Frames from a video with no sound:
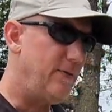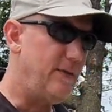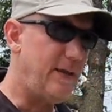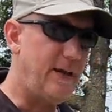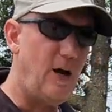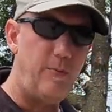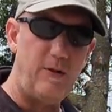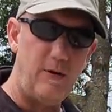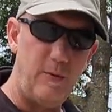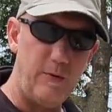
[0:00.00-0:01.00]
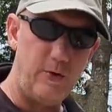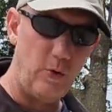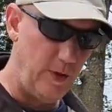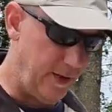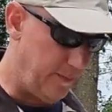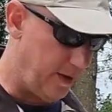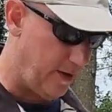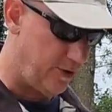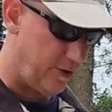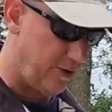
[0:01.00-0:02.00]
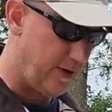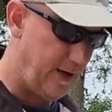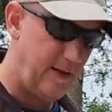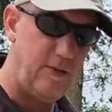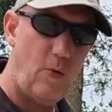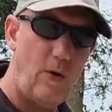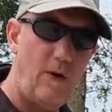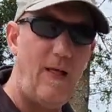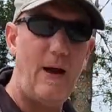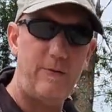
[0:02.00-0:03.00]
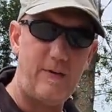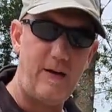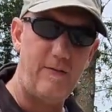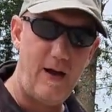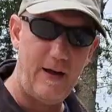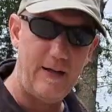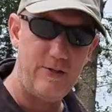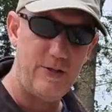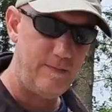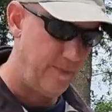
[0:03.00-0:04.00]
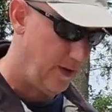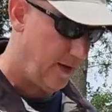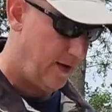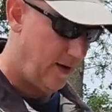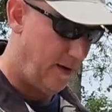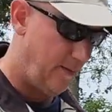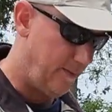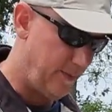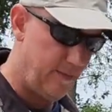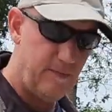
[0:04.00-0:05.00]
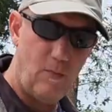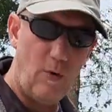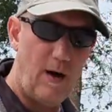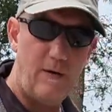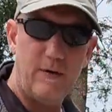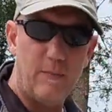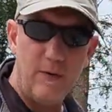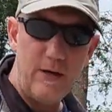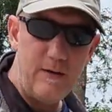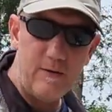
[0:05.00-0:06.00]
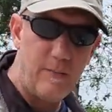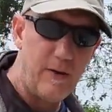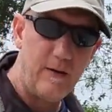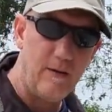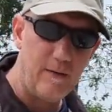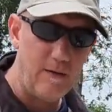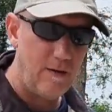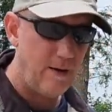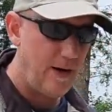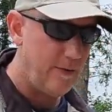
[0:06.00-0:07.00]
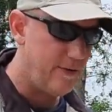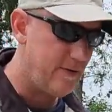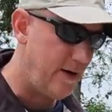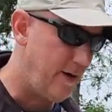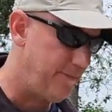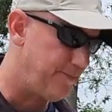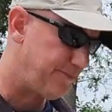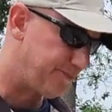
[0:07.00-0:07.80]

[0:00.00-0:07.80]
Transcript: It can help a little bit with cooling because you're getting the oil outside of the hot engine, more out into the breeze depending on how it's set up.